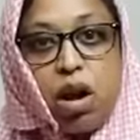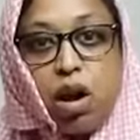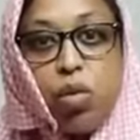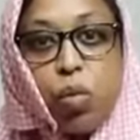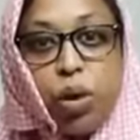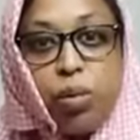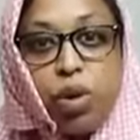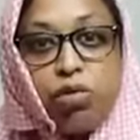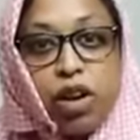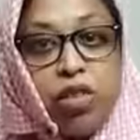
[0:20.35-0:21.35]
Around
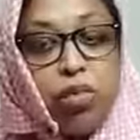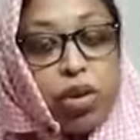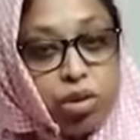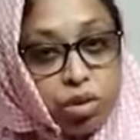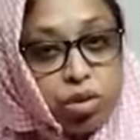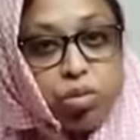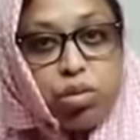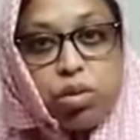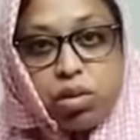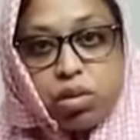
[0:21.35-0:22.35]
1.5 billion
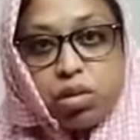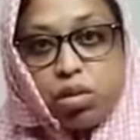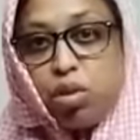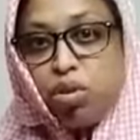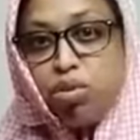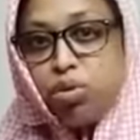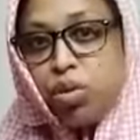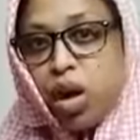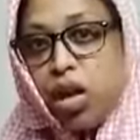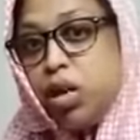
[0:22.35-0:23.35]
students, close
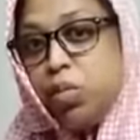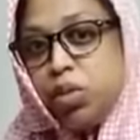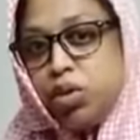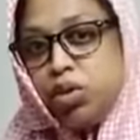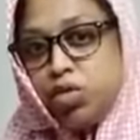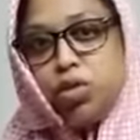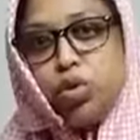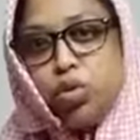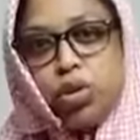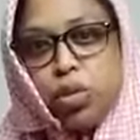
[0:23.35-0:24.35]
to 90% of the
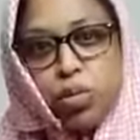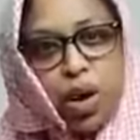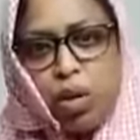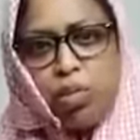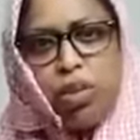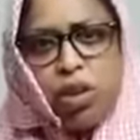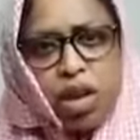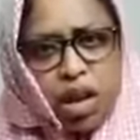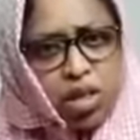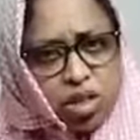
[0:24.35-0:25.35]
total
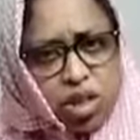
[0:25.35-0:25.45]
primary,